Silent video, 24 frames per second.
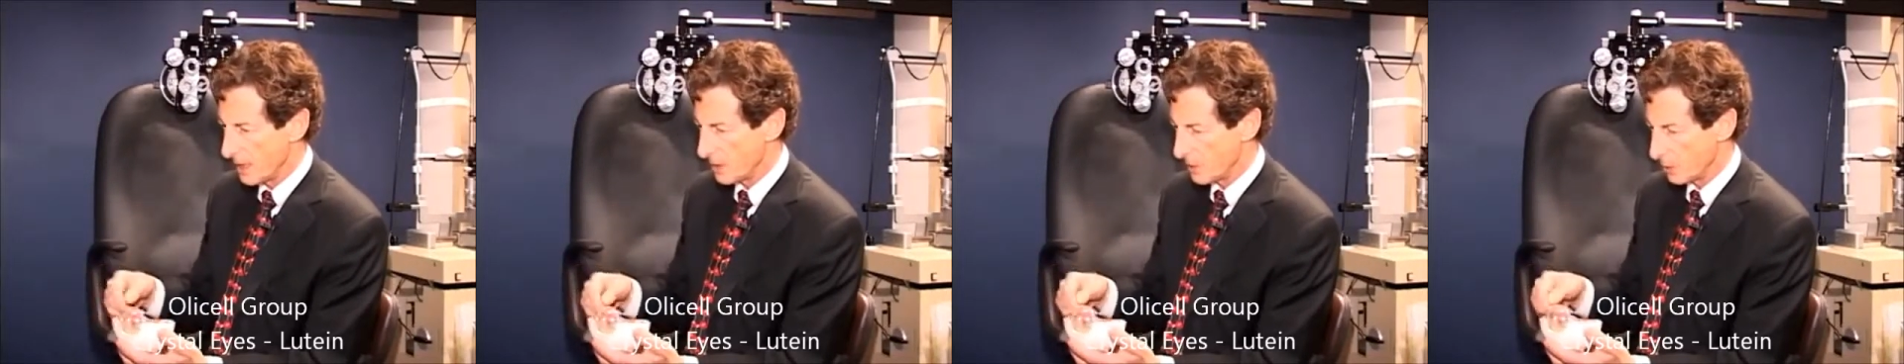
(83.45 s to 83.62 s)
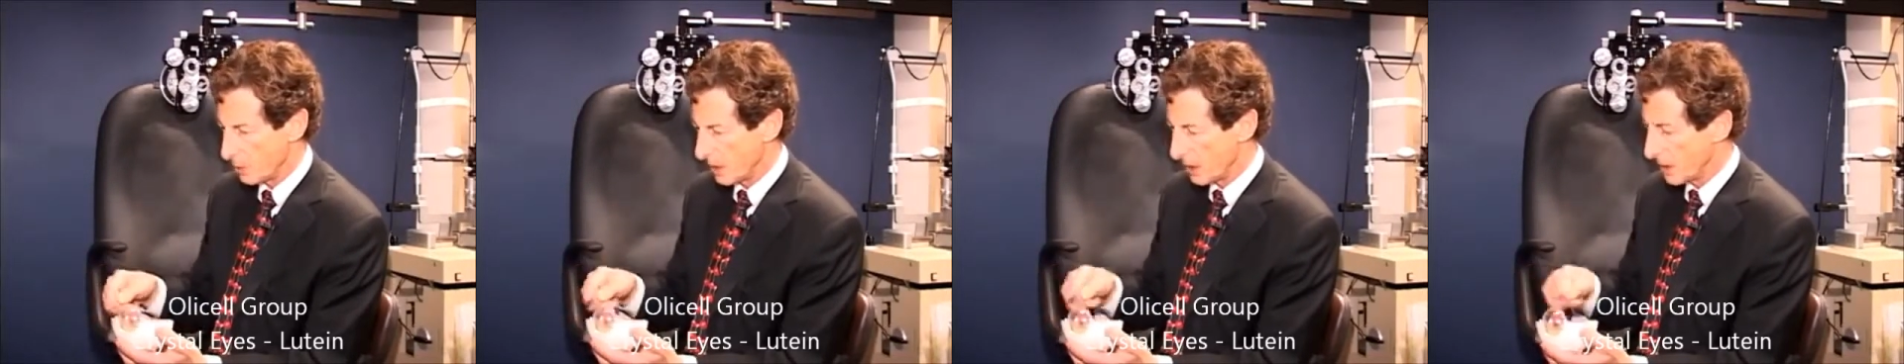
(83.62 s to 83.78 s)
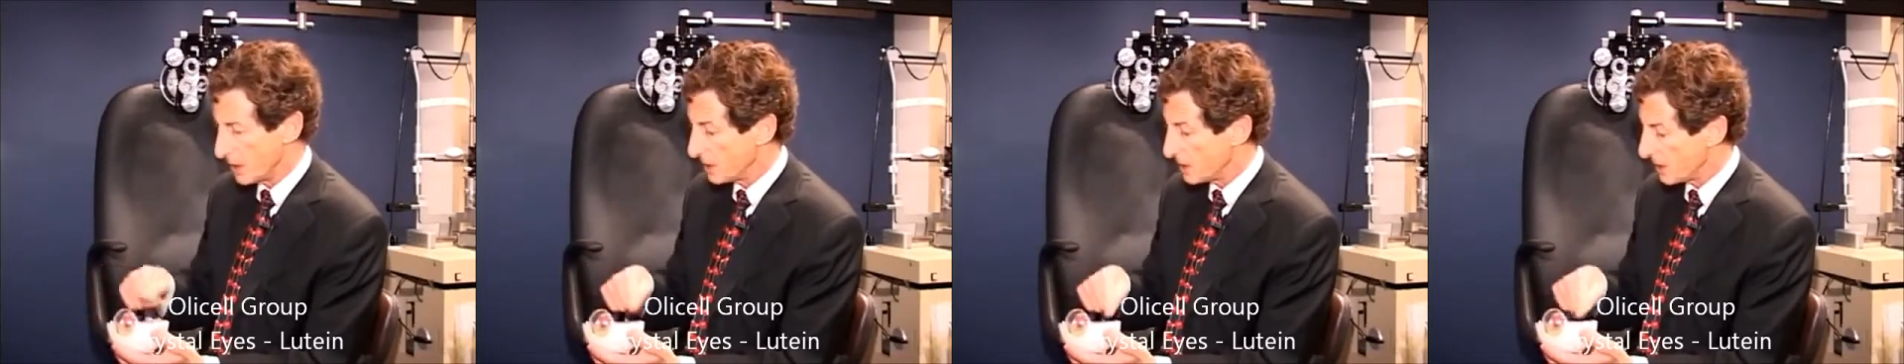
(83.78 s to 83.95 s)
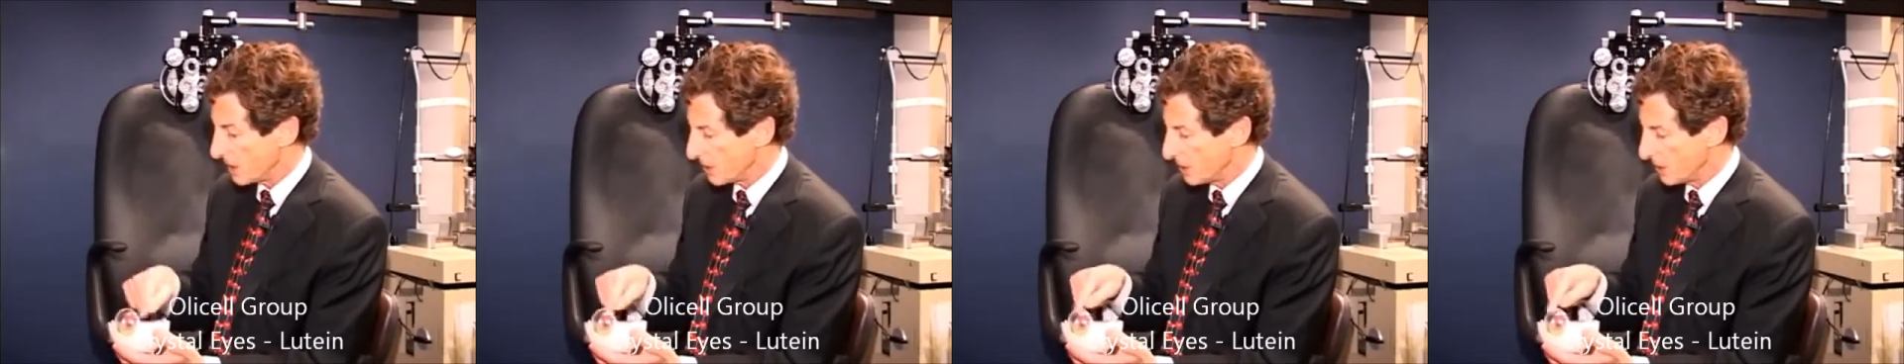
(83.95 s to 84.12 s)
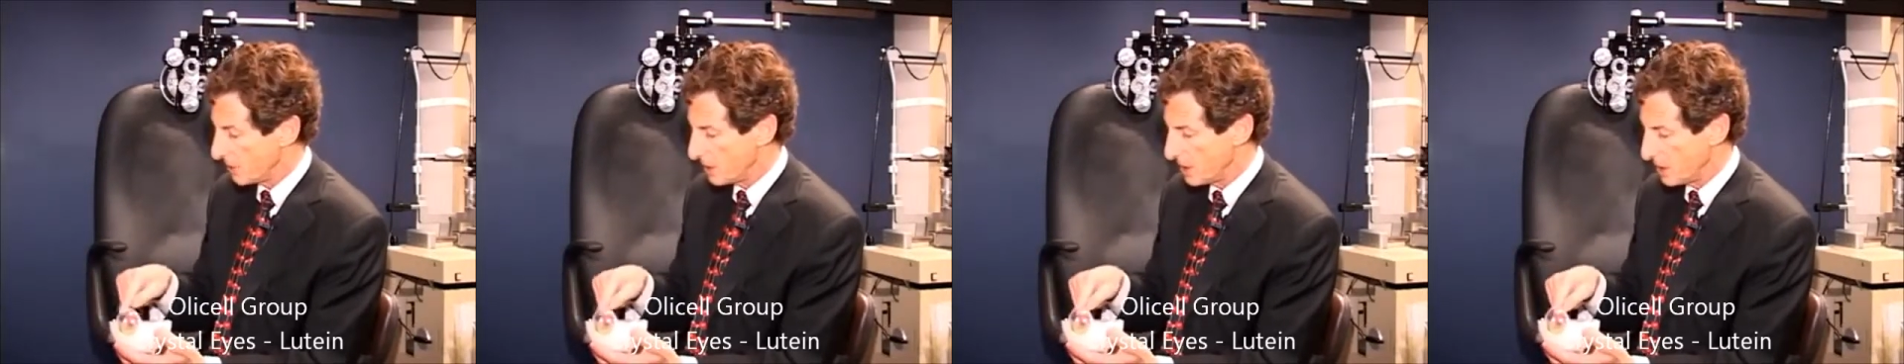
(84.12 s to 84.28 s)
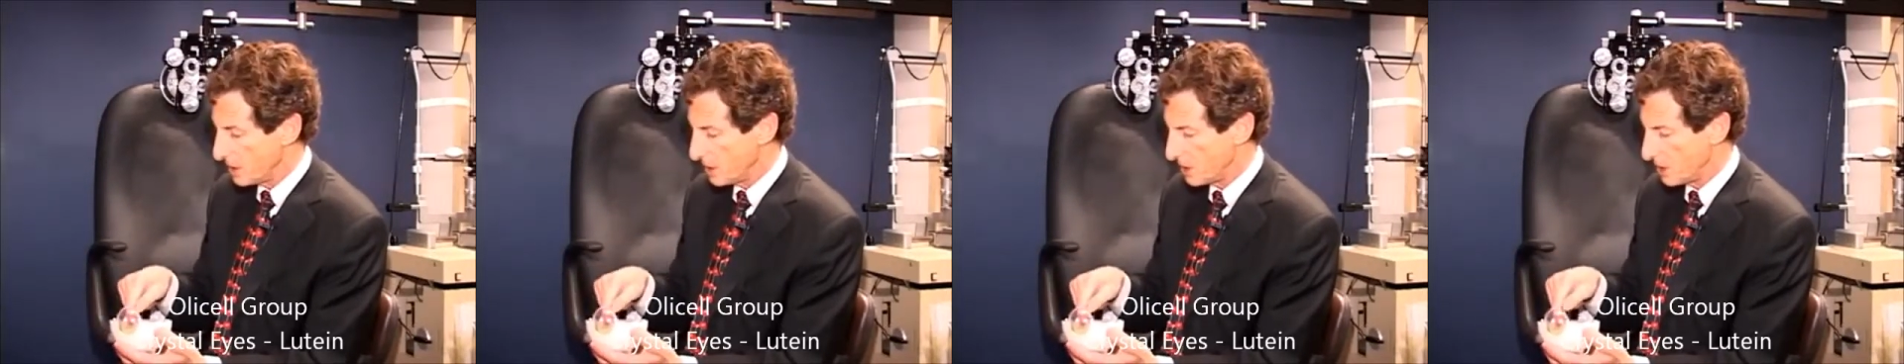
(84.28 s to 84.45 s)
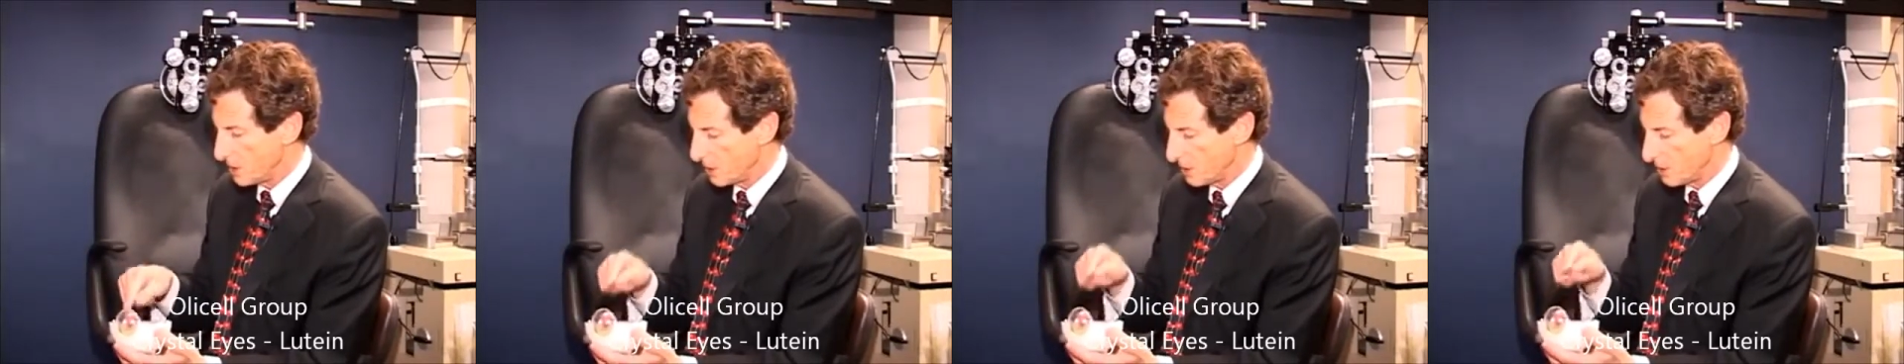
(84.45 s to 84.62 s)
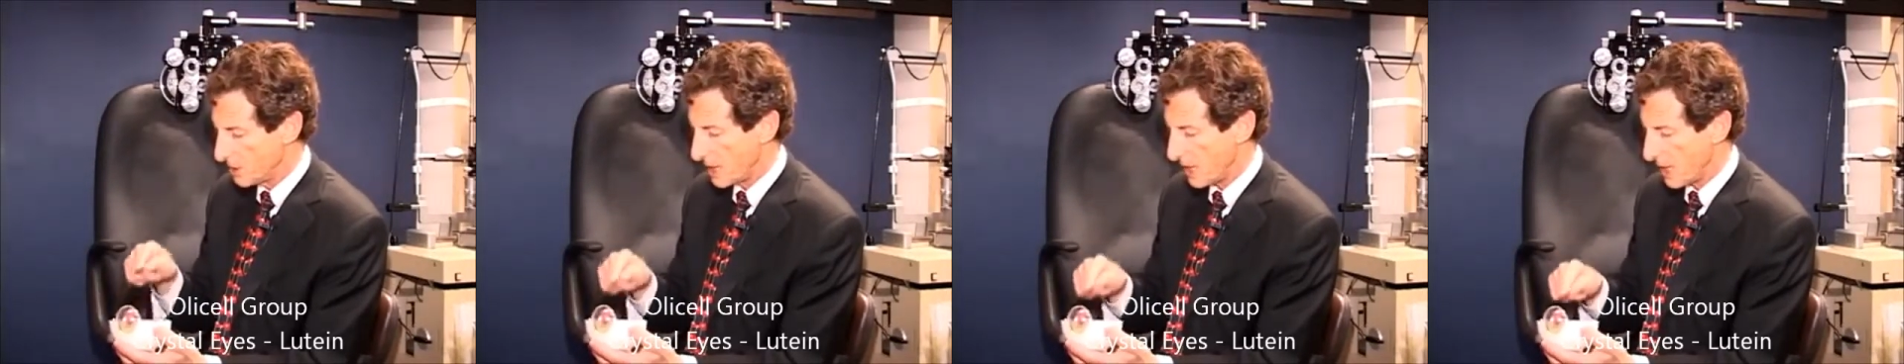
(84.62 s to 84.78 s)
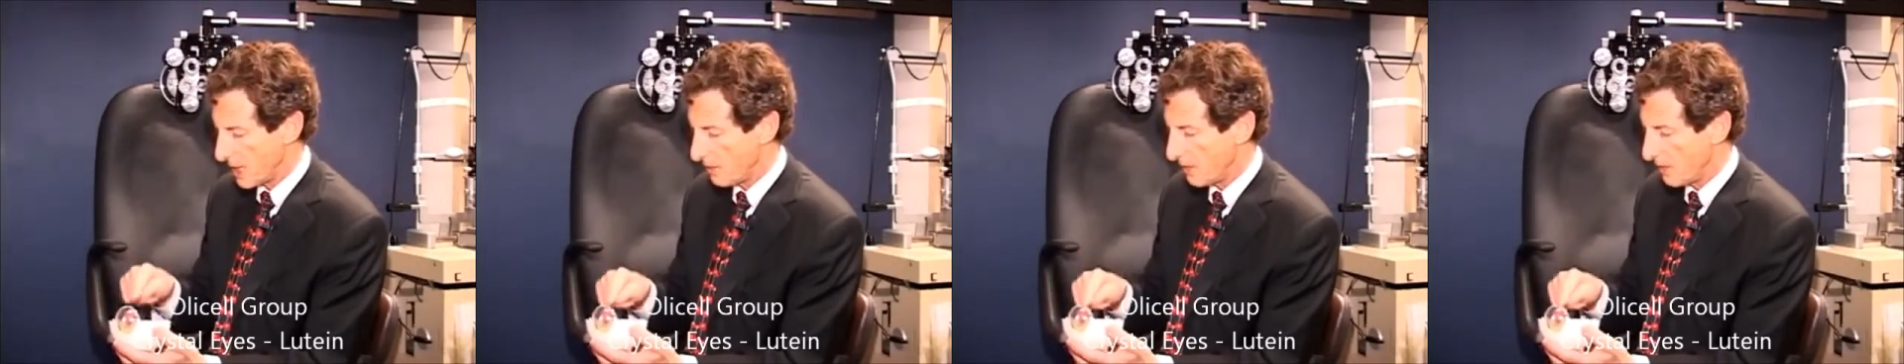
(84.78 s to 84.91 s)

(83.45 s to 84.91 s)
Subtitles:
as well as other tissues,